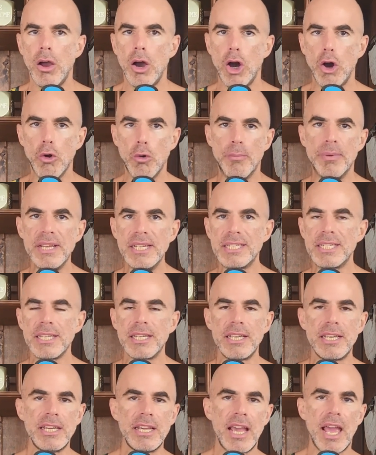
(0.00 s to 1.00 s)

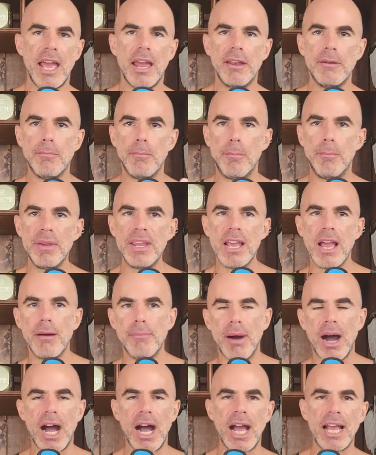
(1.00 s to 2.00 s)
obesity and
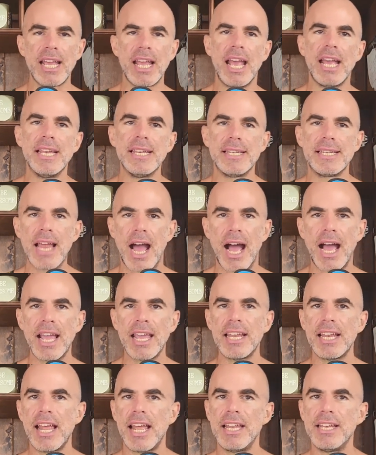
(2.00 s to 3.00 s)
BMI and
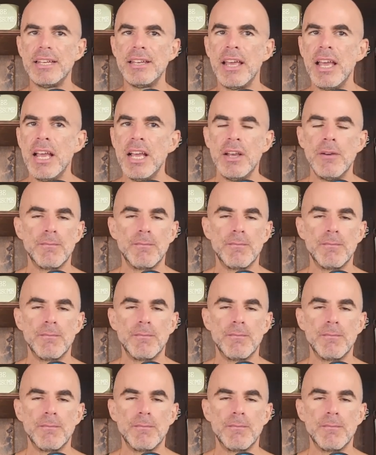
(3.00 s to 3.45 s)
diet and